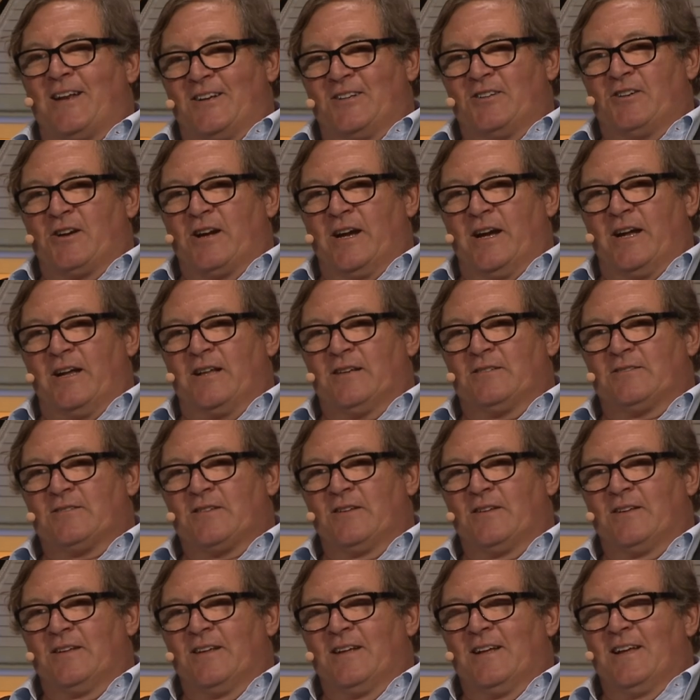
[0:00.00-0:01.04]
on your
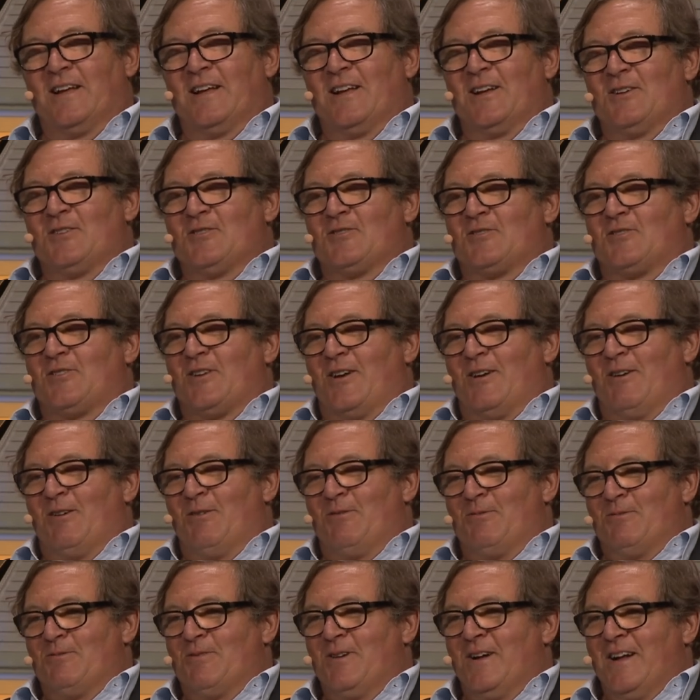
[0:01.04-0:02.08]
hands.
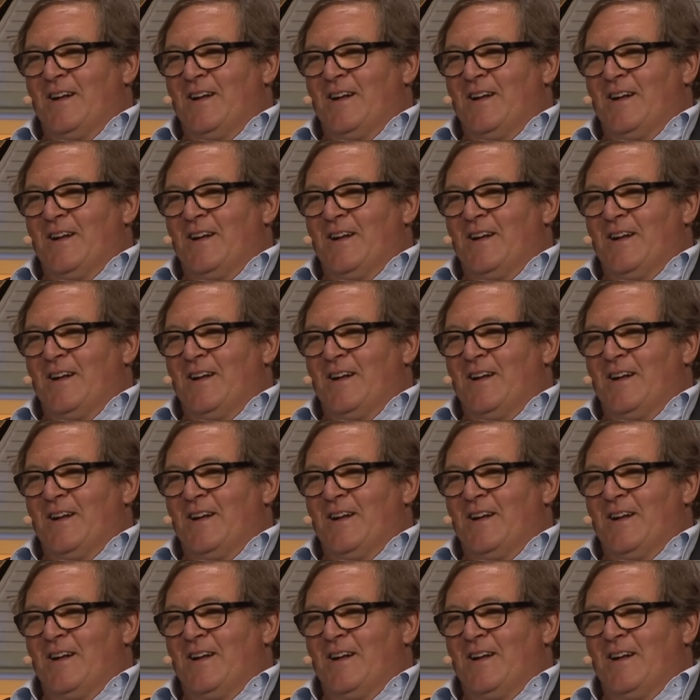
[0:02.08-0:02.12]
So,